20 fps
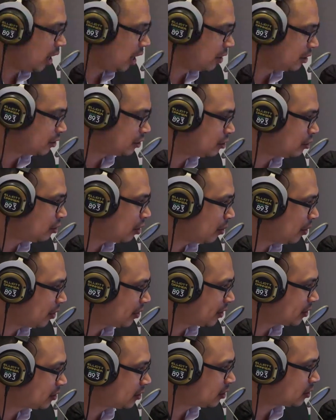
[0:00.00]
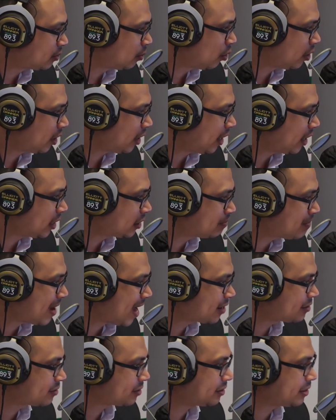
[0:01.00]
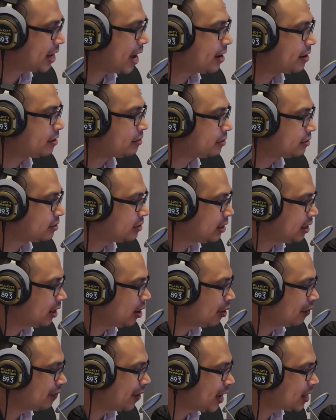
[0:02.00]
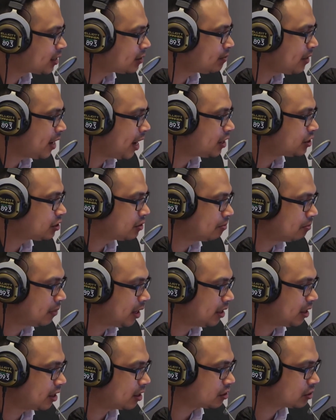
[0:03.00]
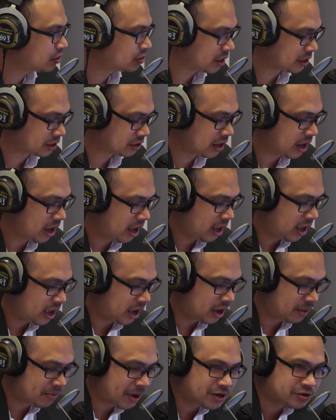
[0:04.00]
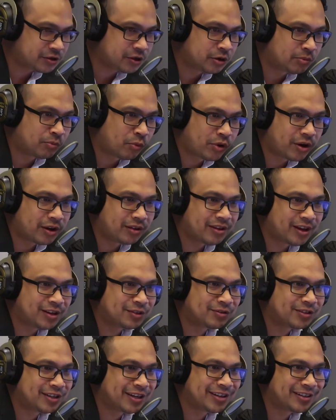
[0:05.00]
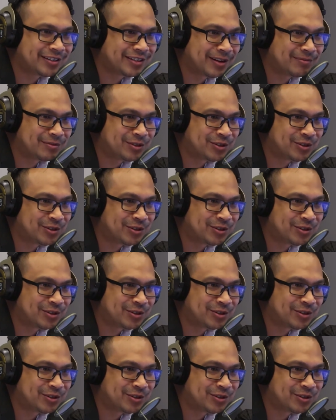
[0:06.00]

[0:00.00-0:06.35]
In the studio with us this morning is Patrick Daniel, the CEO of SPH Media Trust. Patrick, good morning. Thanks for taking the time to